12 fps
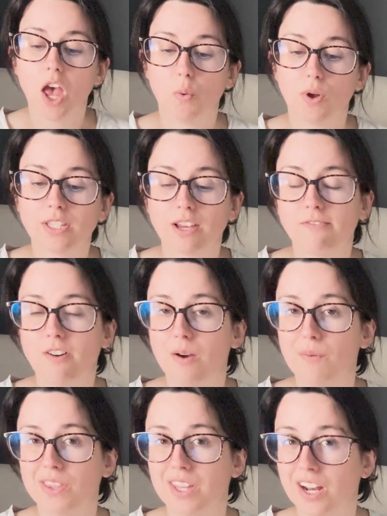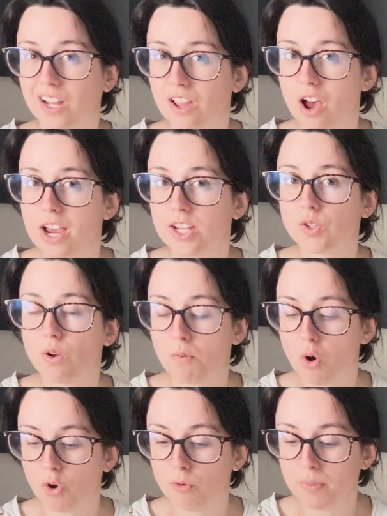once I find one that I like, so I'm
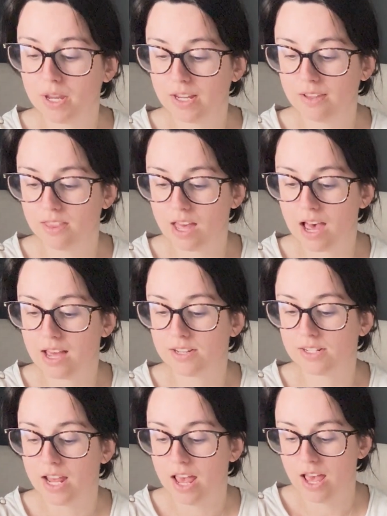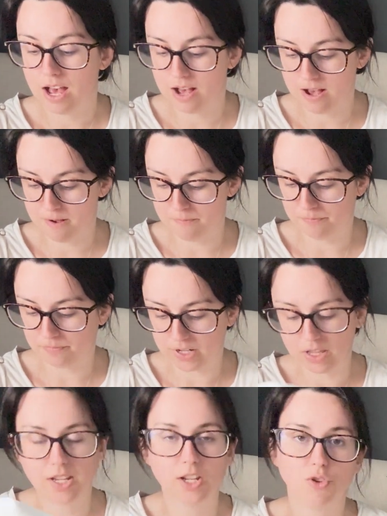hoping that
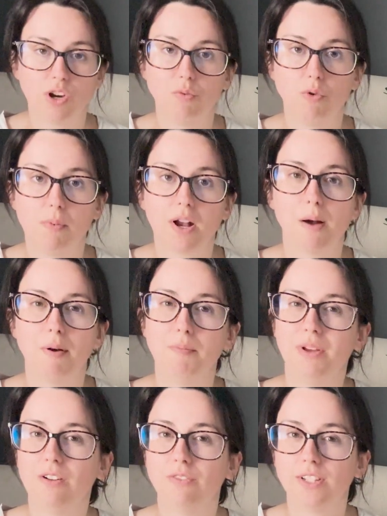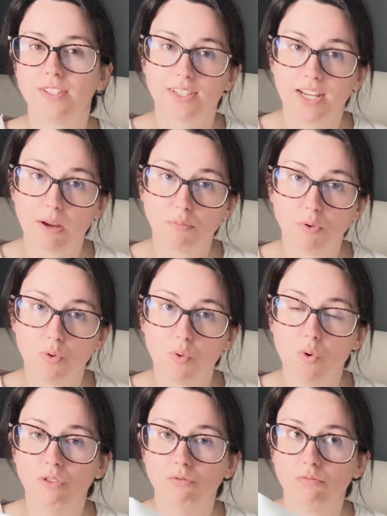the Adria will become a bit of a
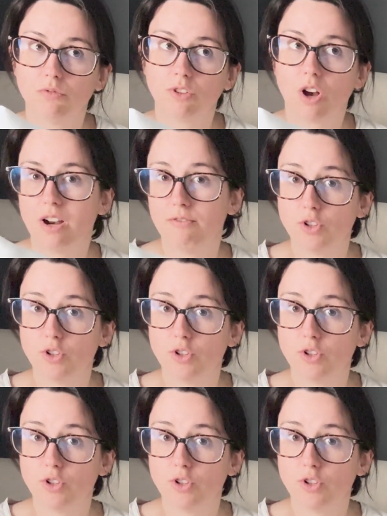staple kind of